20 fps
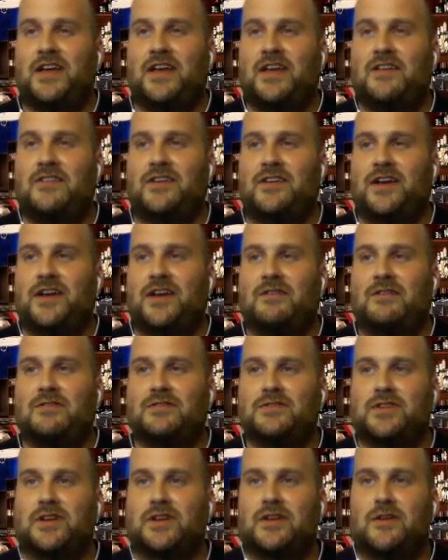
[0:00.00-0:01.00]
and the guy was
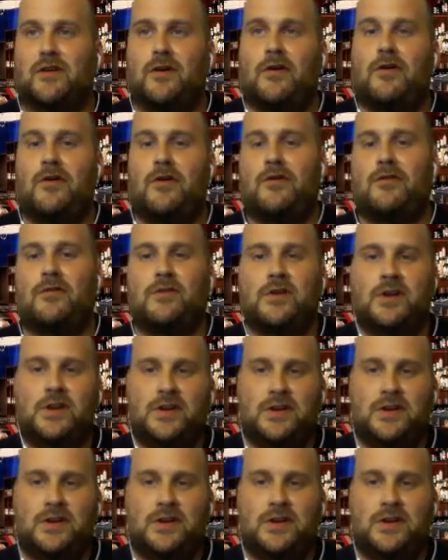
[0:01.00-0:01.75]
like, "Oh,